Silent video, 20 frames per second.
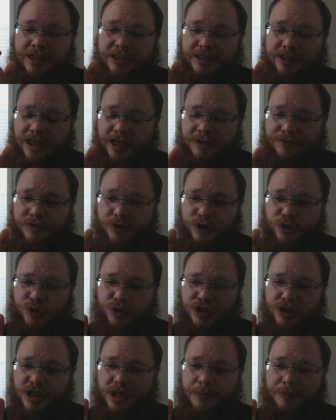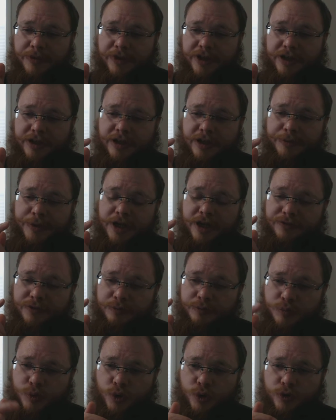because I have to do something. I mean, I've
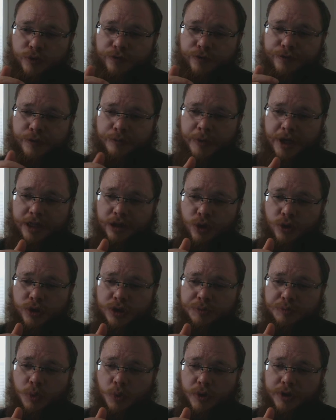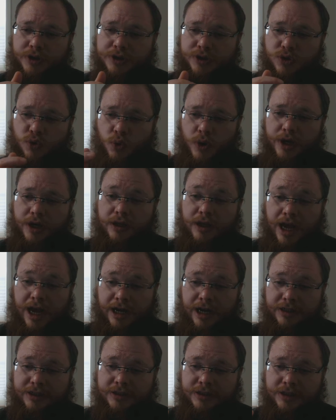improved from my lowest points quite a
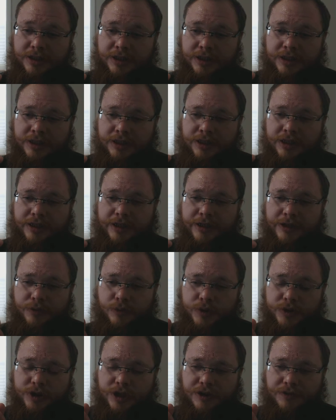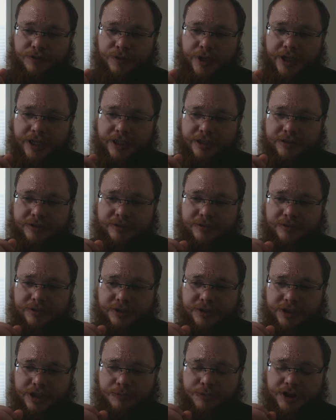lot, which I forget
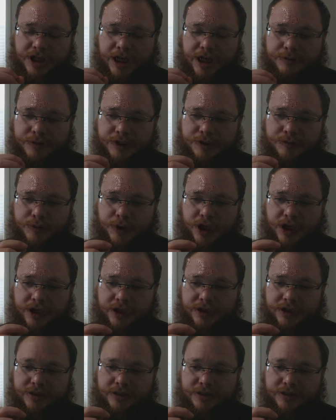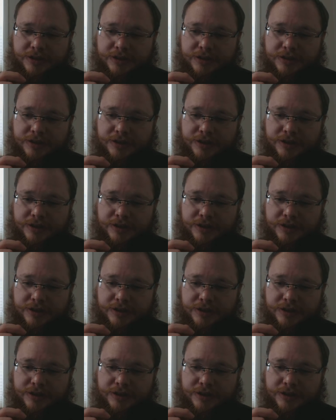sometimes because